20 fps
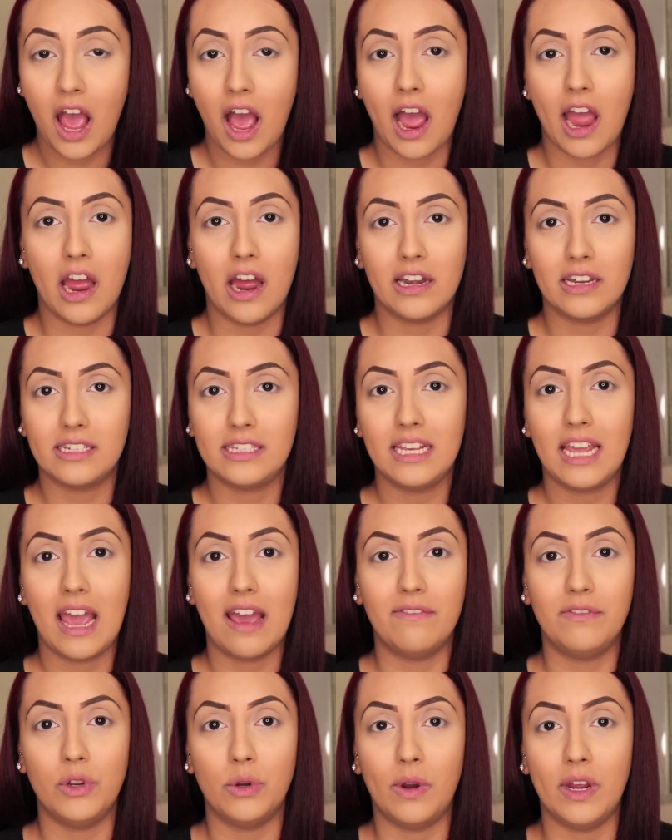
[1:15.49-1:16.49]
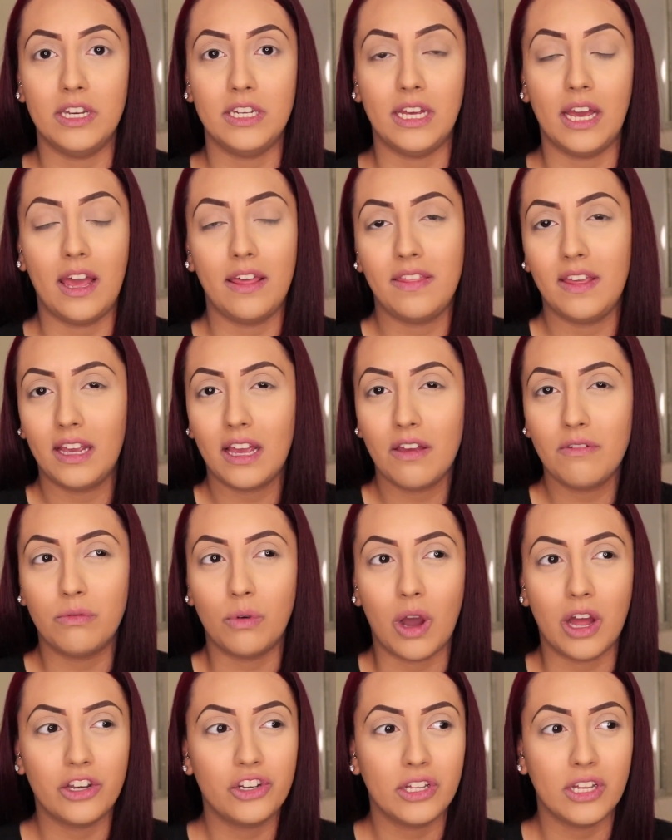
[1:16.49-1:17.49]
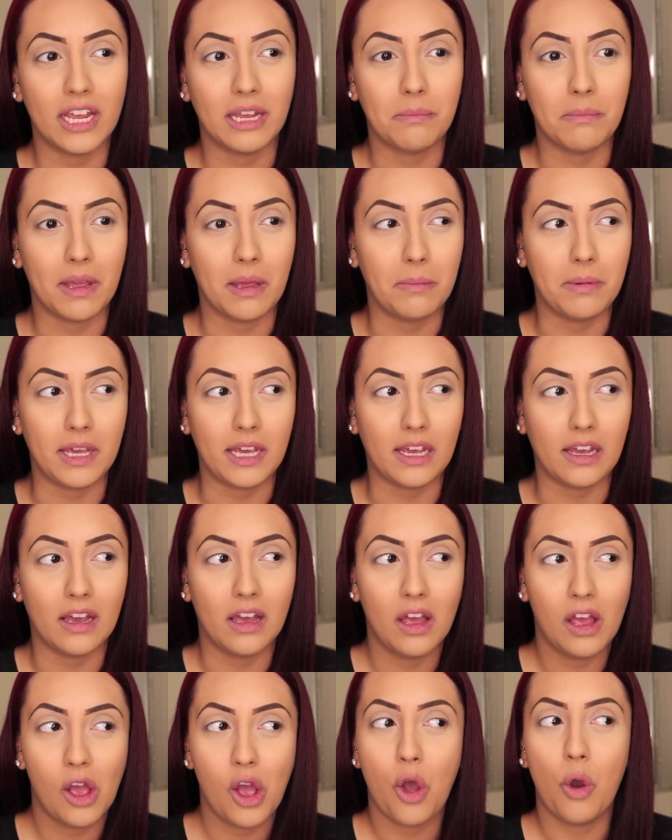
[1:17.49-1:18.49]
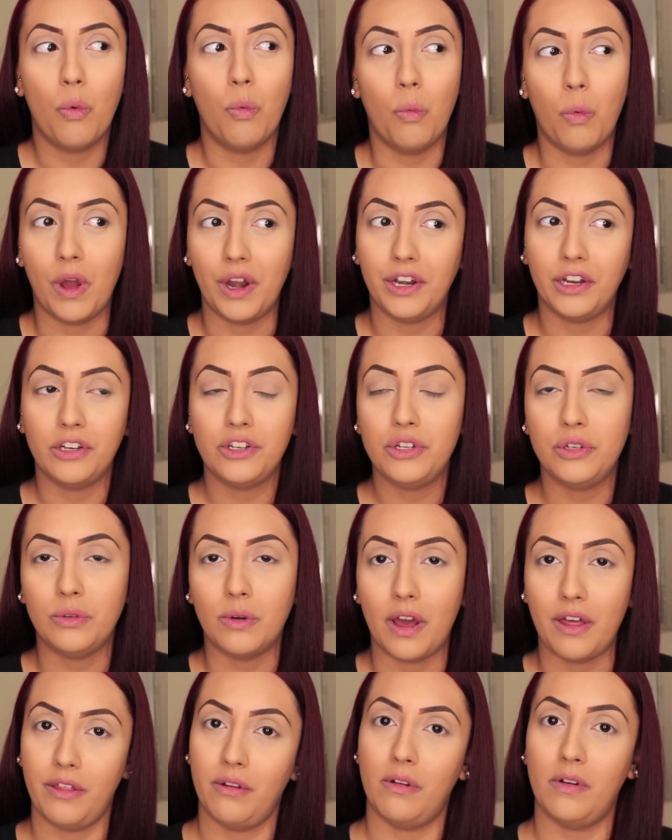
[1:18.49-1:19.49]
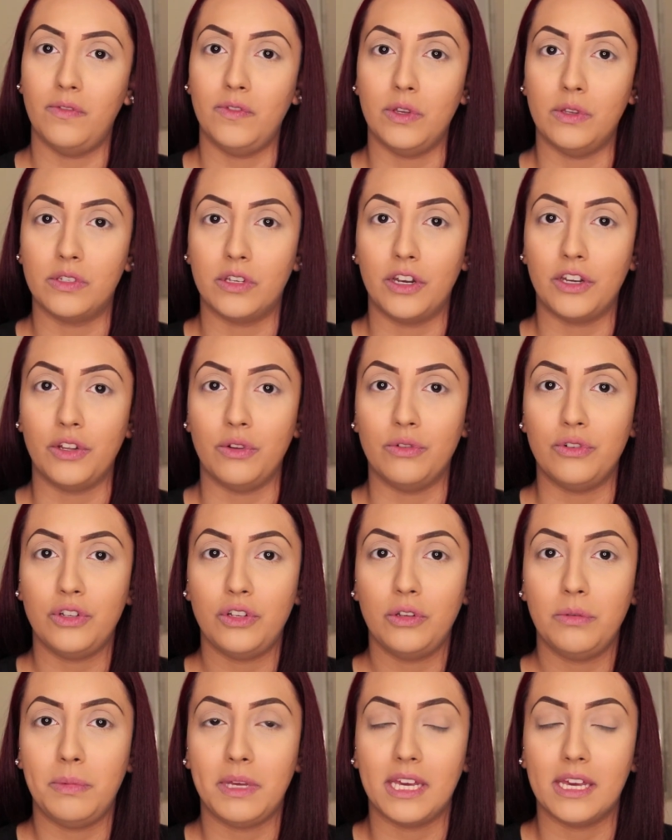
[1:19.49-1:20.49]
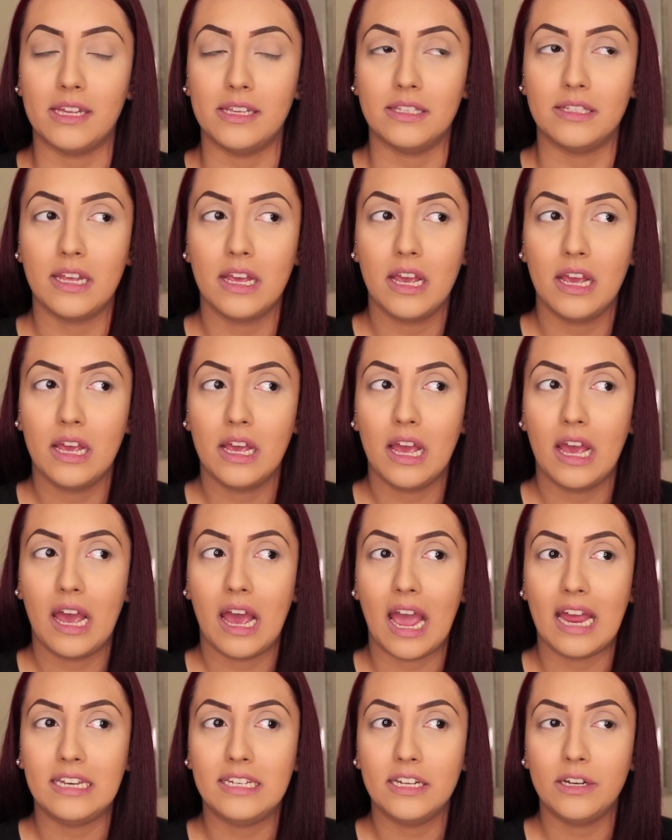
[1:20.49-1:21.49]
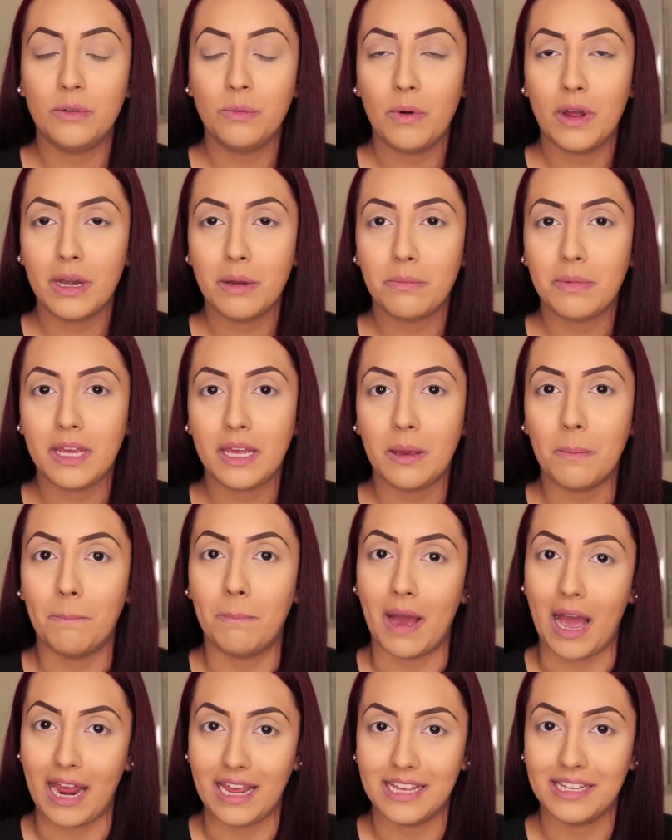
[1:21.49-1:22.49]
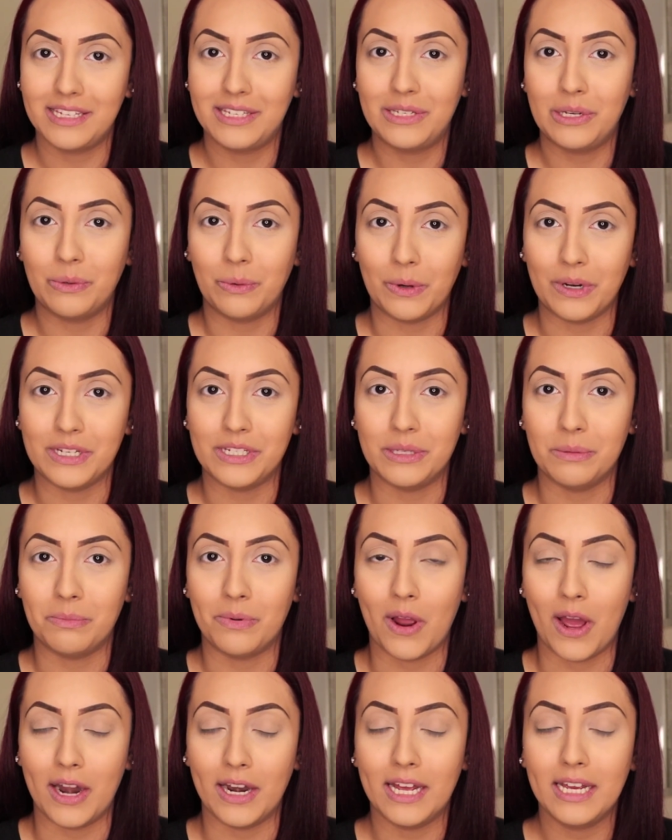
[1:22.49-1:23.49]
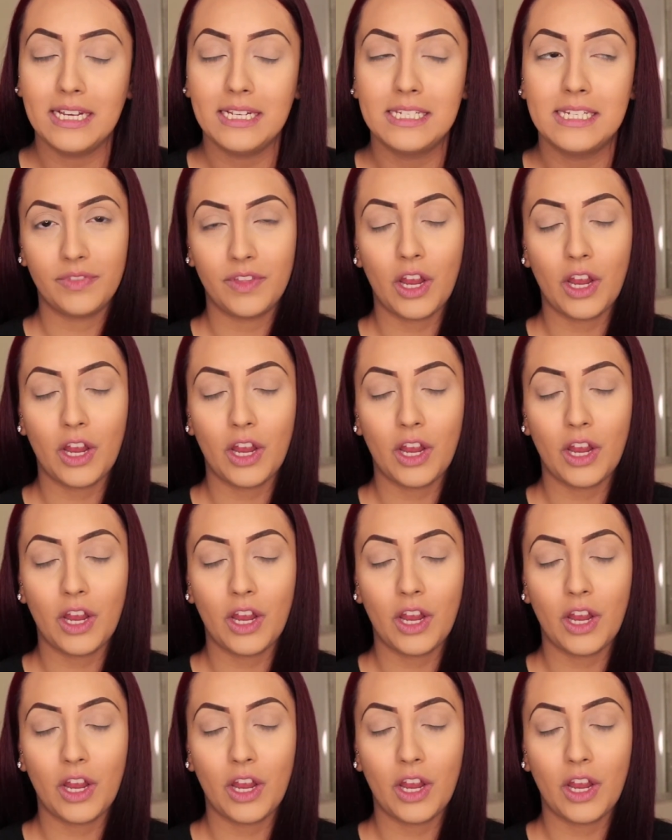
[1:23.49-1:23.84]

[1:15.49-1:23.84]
I honestly have no idea. I think I've watched like maybe one or two other reviews on YouTube because I didn't want to be biased towards the products.